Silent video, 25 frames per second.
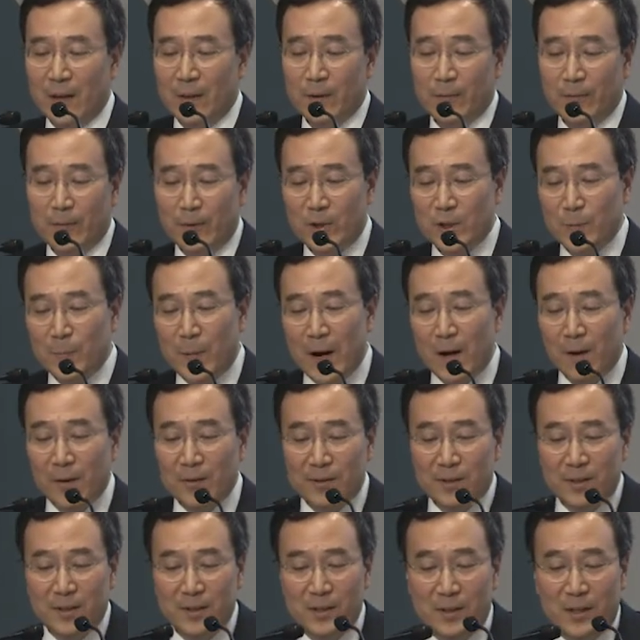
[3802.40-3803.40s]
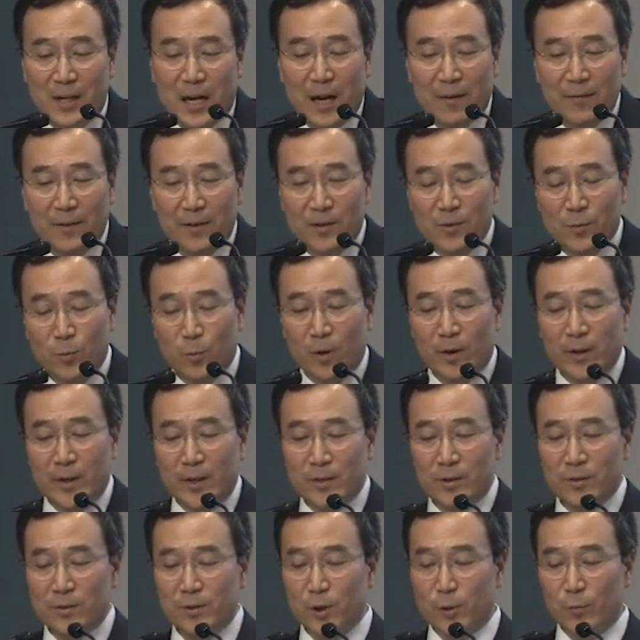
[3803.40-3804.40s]
The first policy is an obvious one,
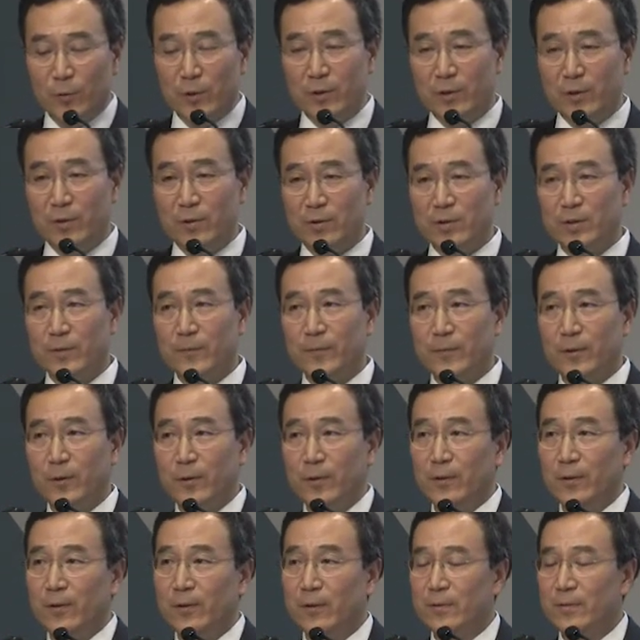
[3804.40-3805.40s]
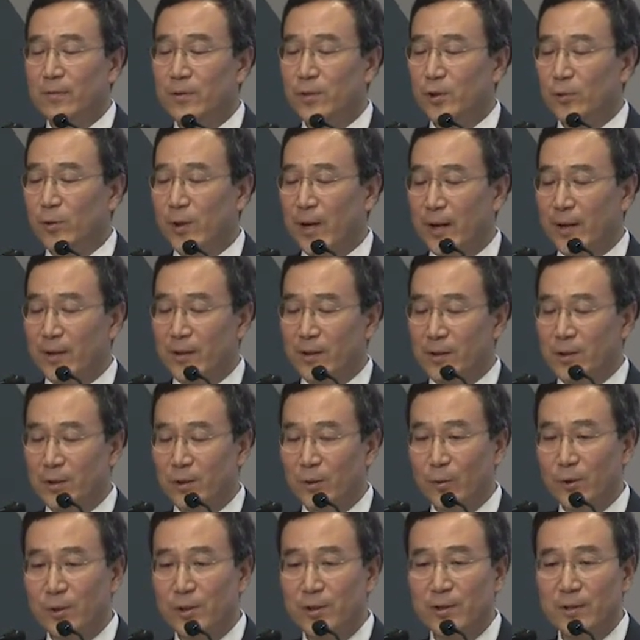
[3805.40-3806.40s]
is to reduce further trade
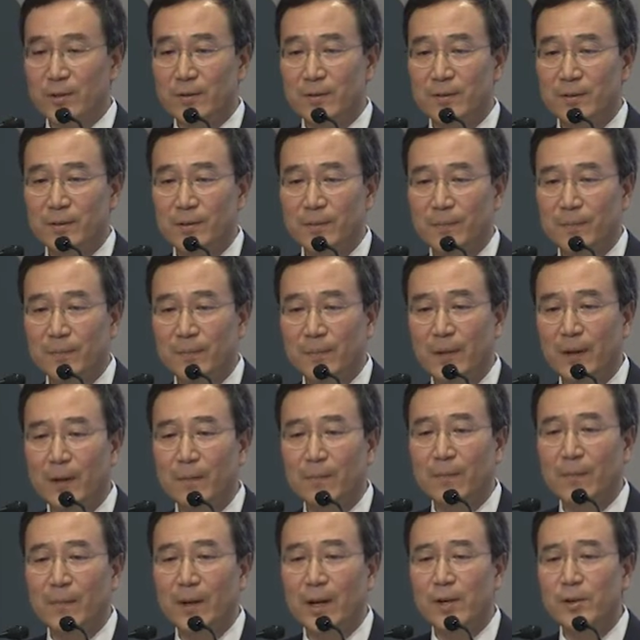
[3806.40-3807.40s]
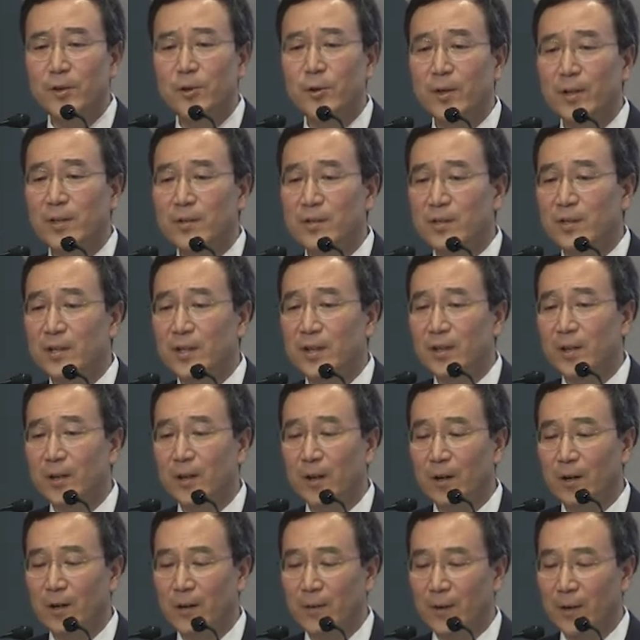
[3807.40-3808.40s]
distortions. And as you can see
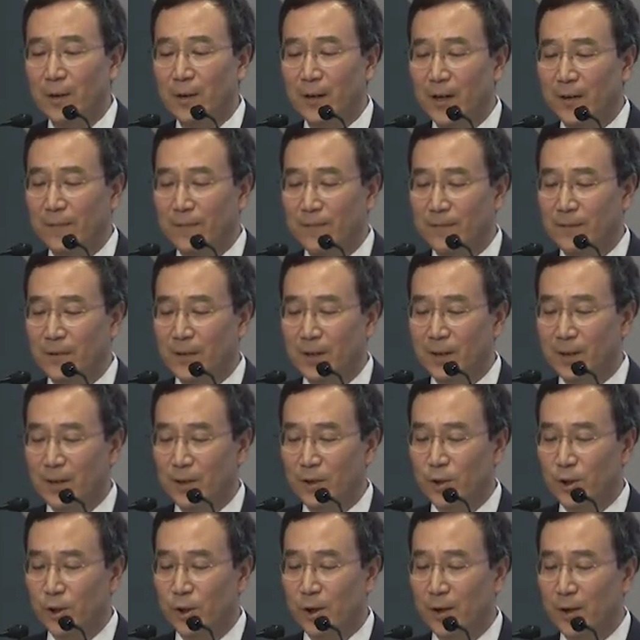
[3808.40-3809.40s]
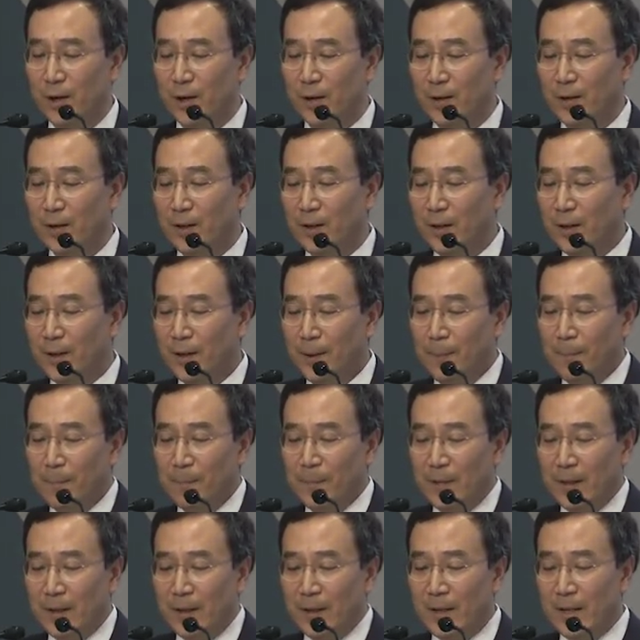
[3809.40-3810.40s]
here in the left chart,
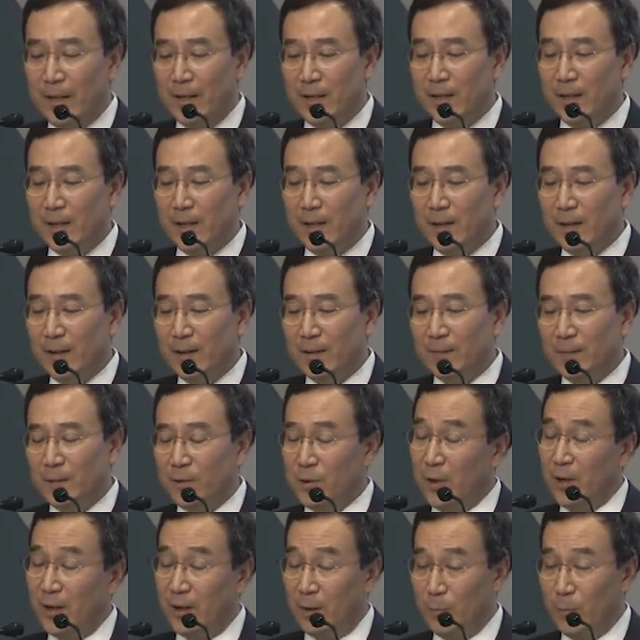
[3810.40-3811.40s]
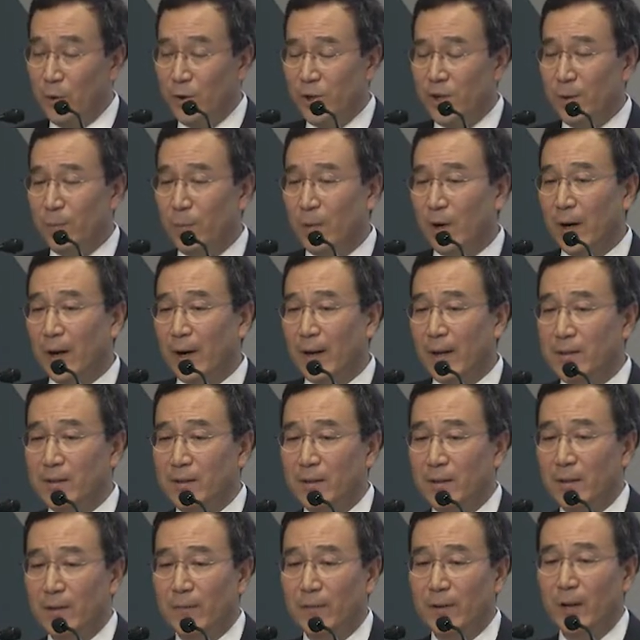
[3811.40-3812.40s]
emerging markets
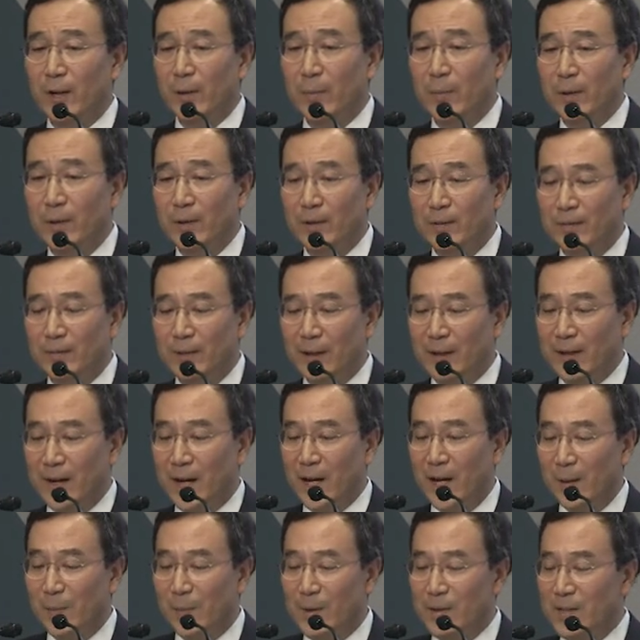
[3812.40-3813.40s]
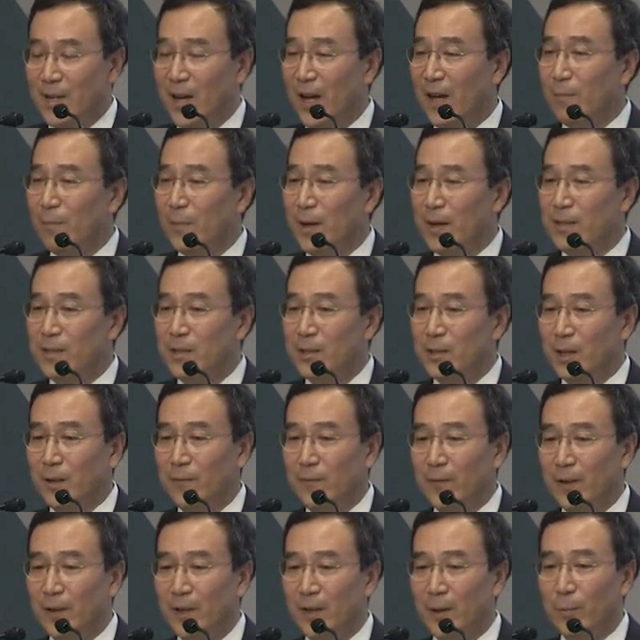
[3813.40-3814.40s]
and developing economies have made
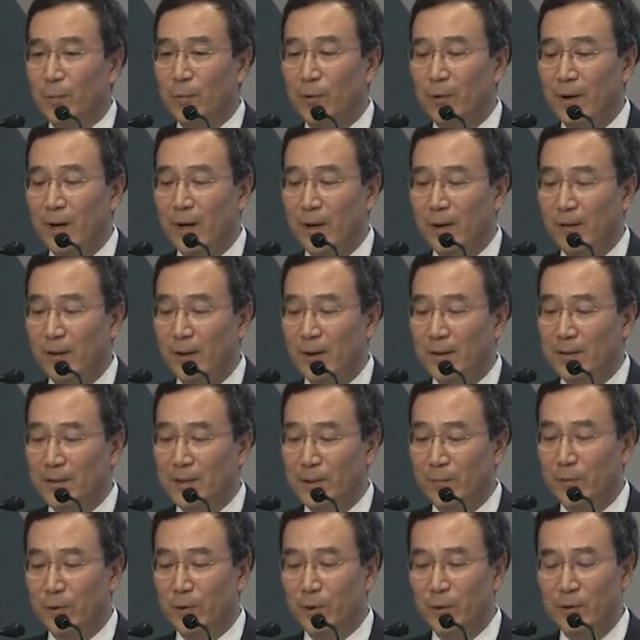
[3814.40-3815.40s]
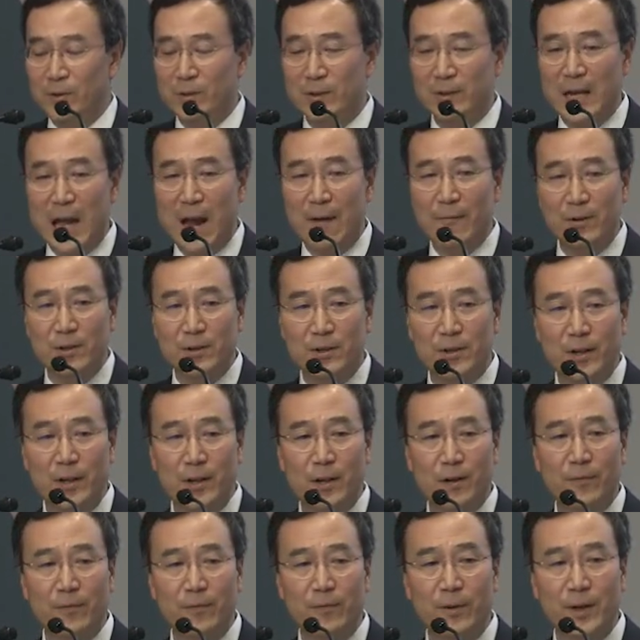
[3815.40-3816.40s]
significant progress in reducing average
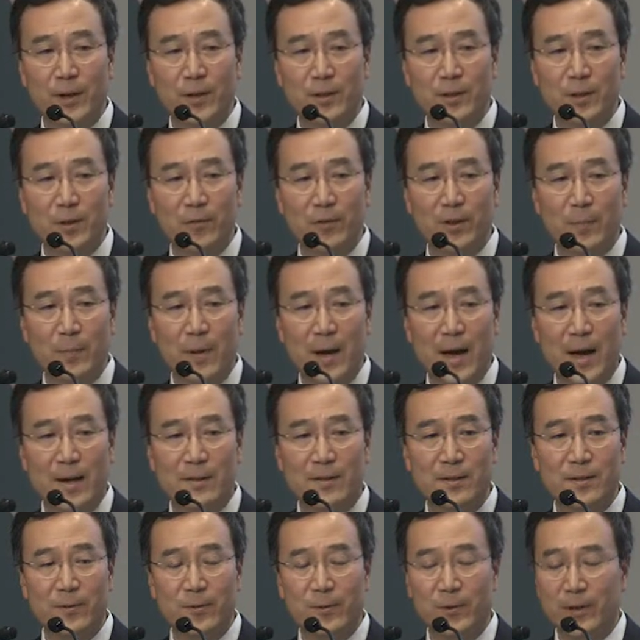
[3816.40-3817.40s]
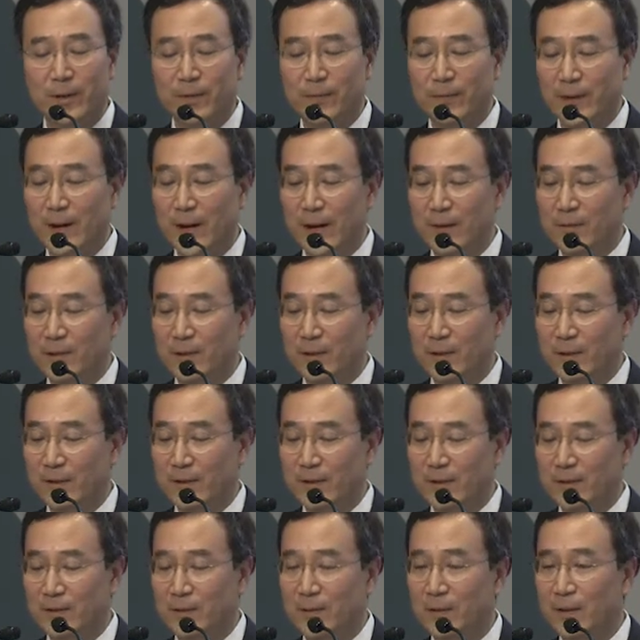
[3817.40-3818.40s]
tariff rates over the past 35
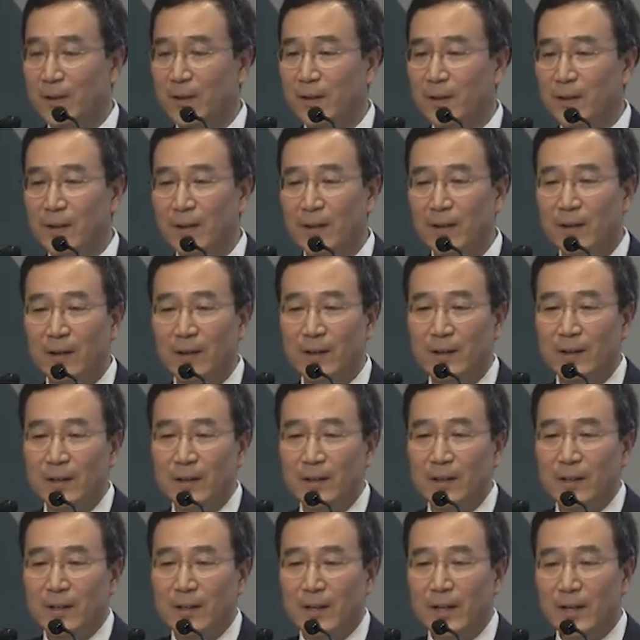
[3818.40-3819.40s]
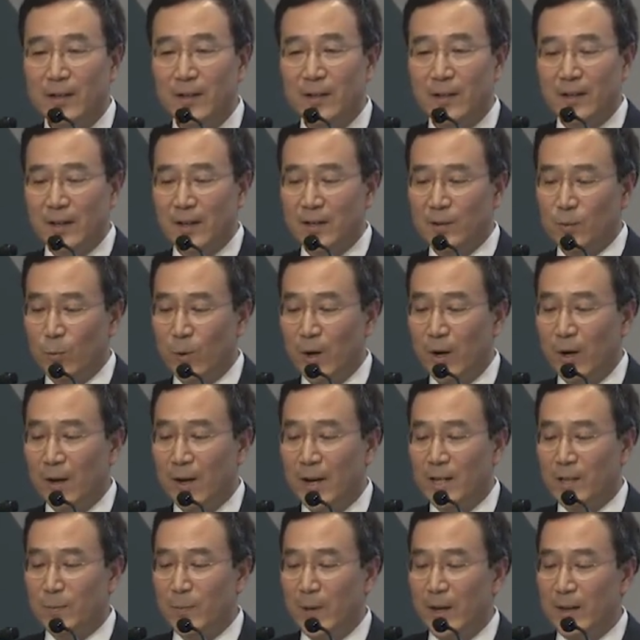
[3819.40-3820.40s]
years. India as well
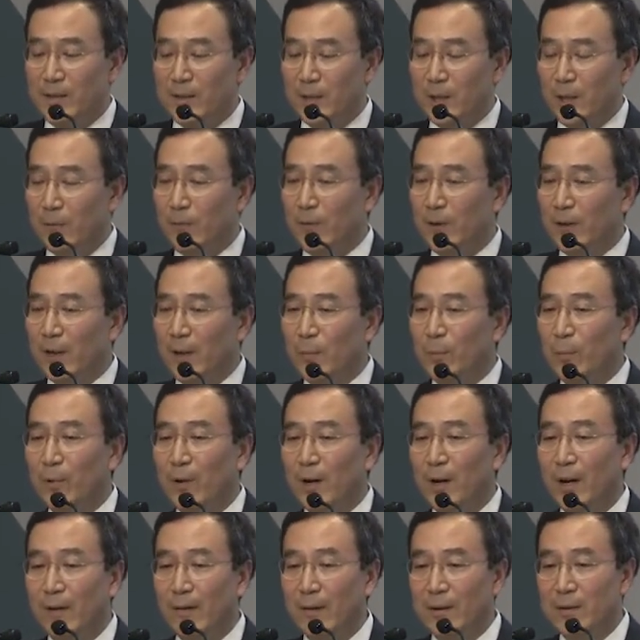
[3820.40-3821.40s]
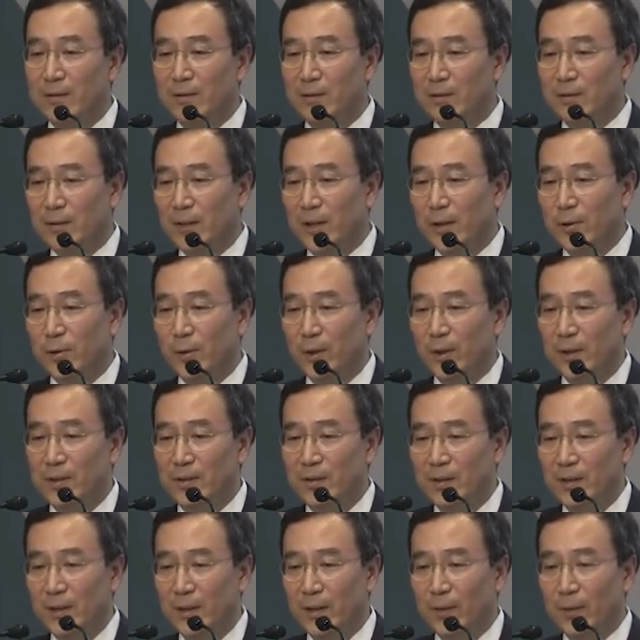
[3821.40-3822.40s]
has made significant progress, as you can
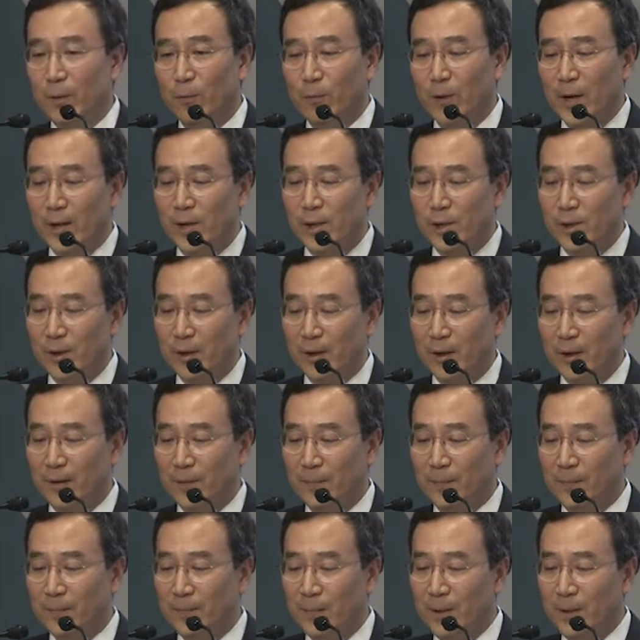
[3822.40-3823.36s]
see in the right chart,